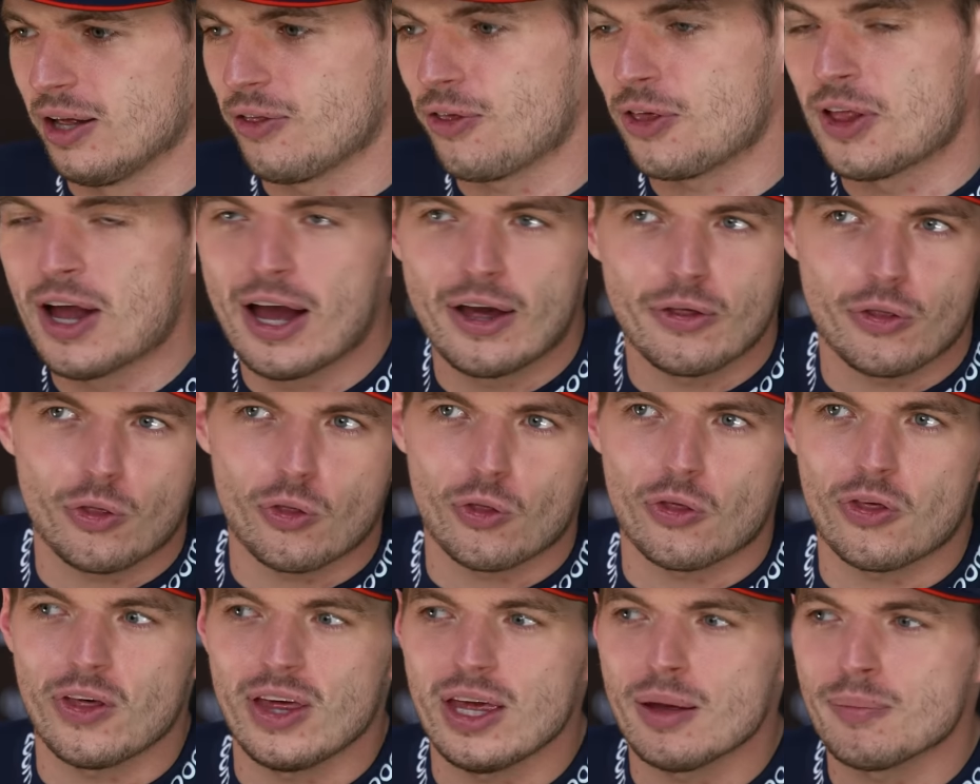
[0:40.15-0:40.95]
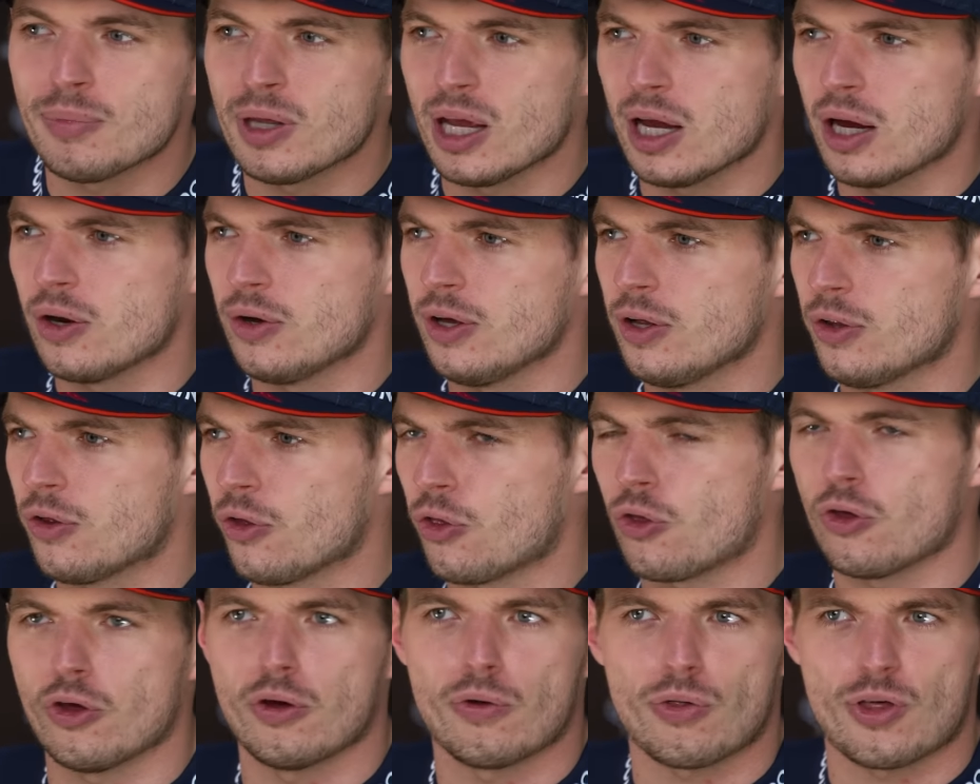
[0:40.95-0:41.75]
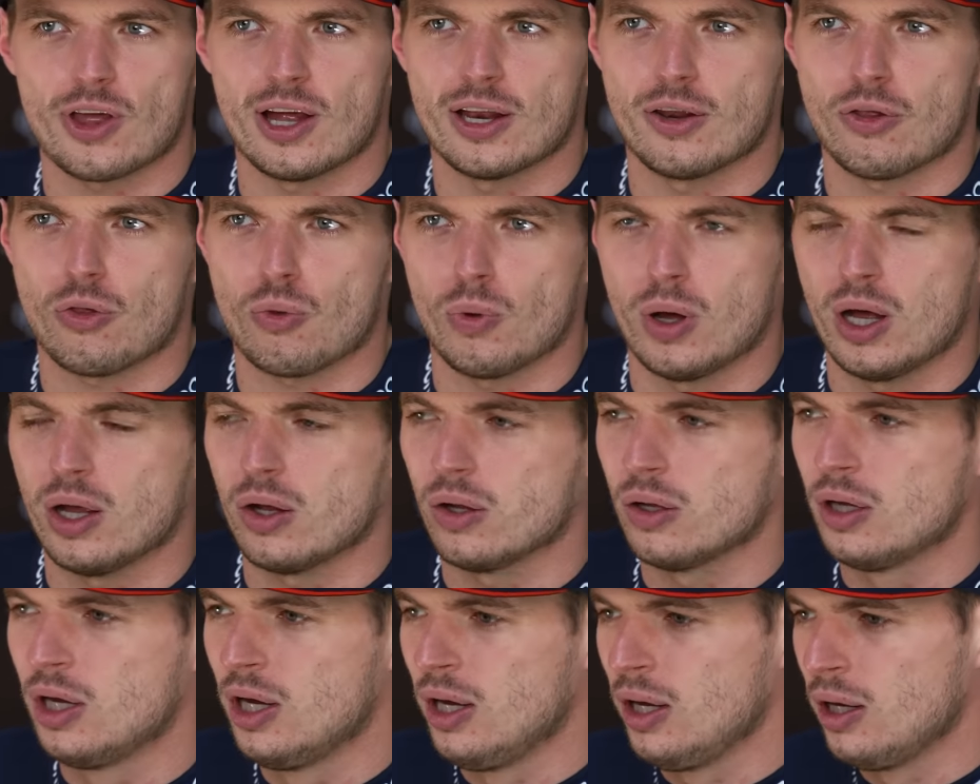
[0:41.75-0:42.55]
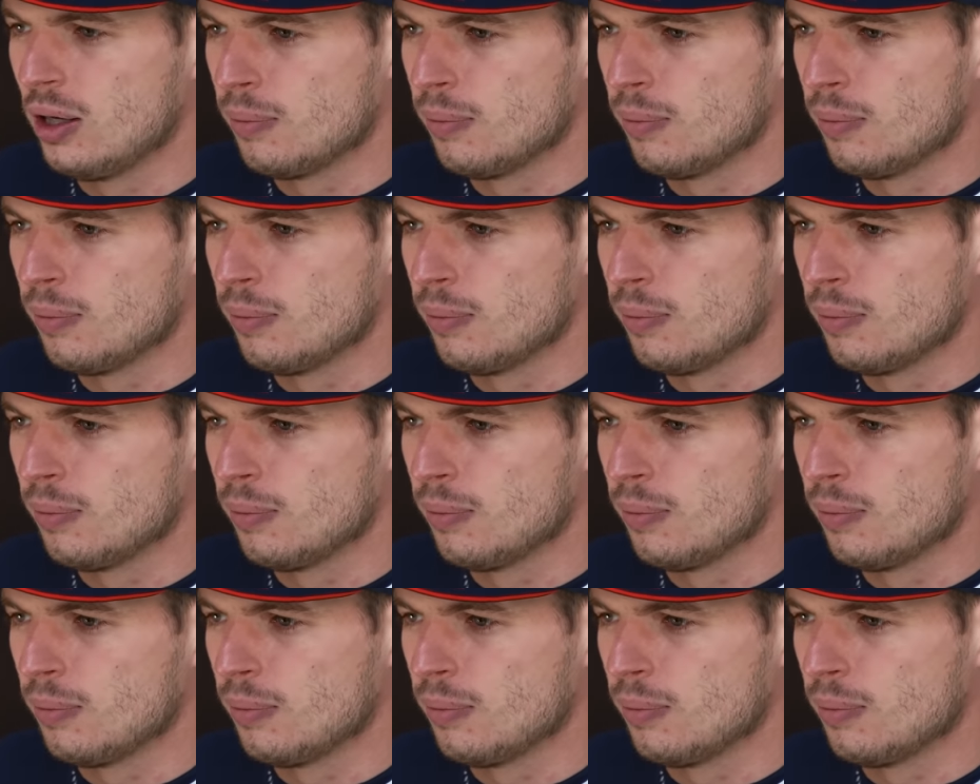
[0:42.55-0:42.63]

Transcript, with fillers: it's nice to see him there. He deserves that as well.